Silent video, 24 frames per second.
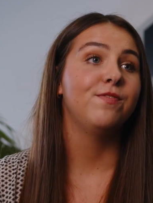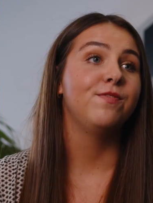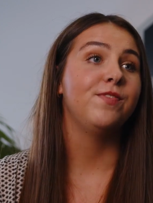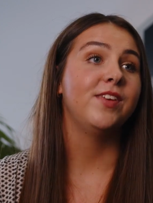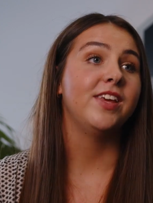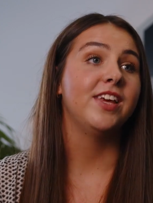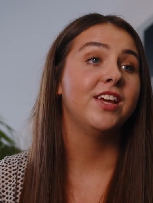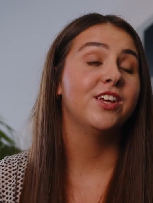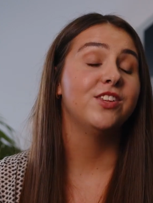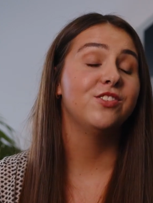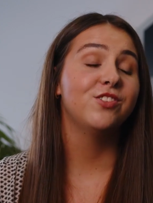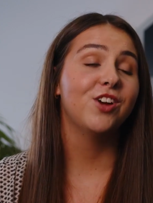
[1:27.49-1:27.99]

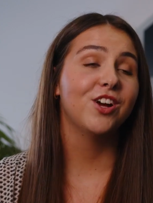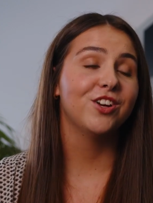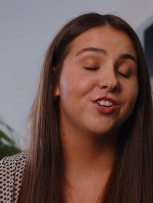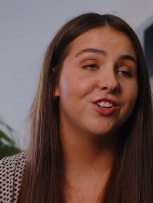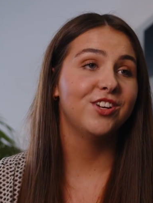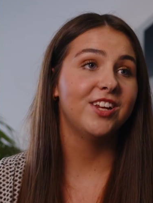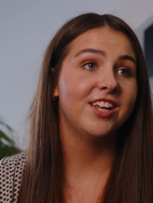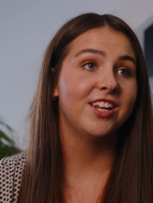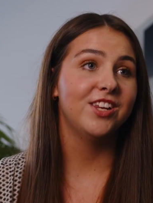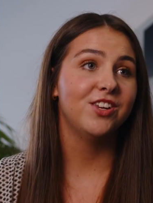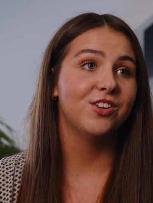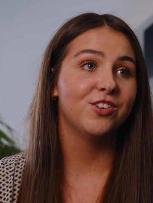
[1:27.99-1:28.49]
The
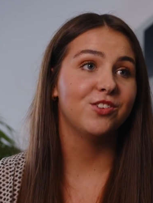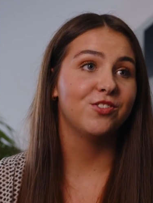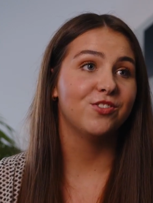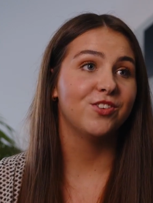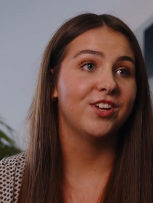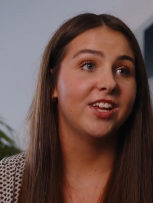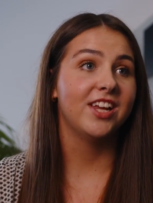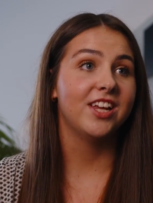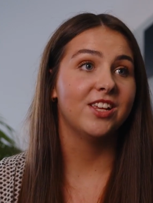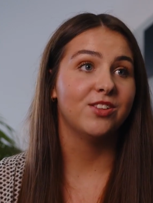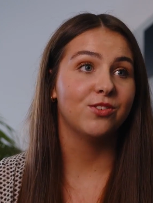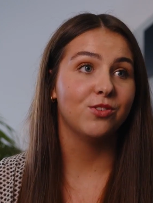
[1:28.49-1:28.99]
construction
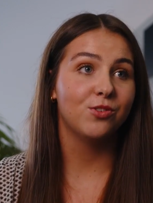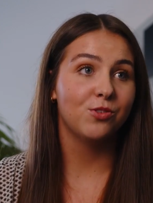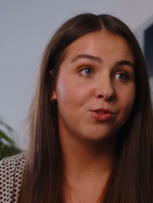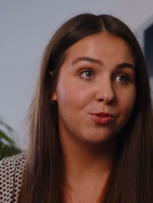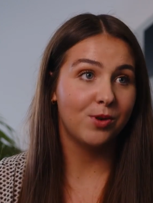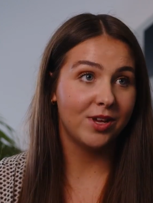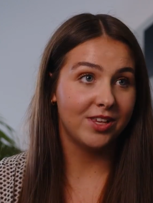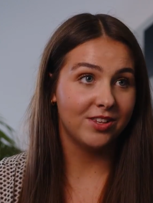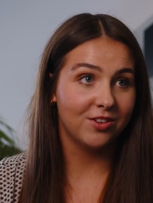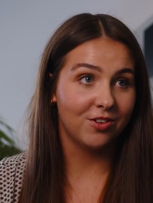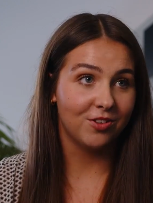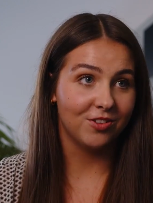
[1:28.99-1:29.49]
industry is
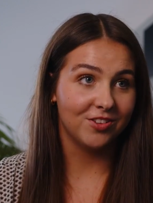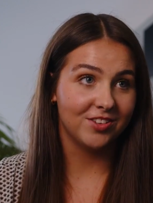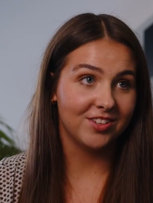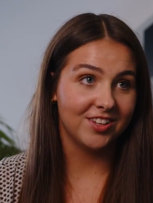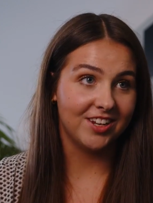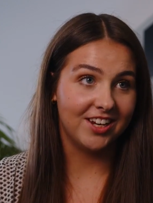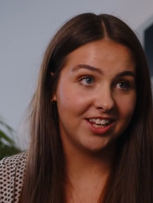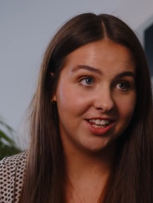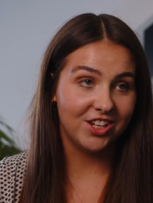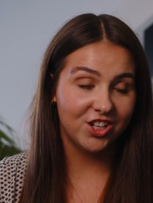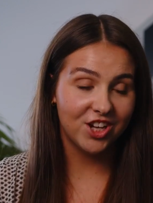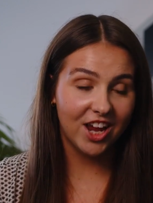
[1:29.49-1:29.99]
always
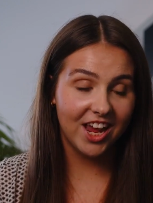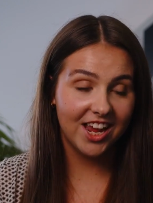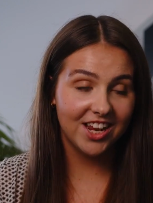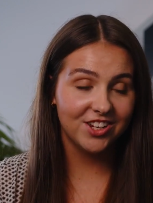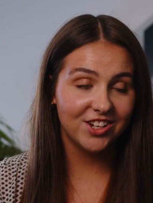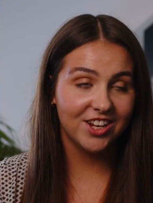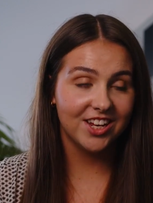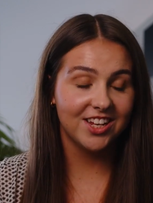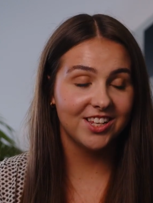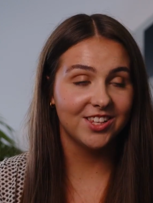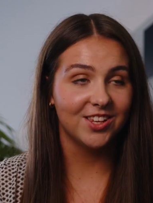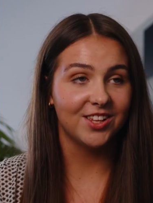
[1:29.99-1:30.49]
constantly
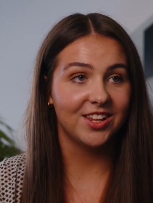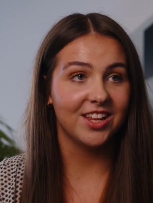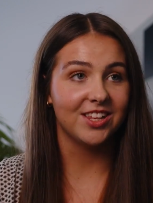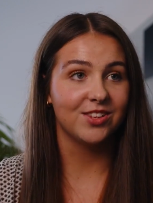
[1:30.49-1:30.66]
changing, so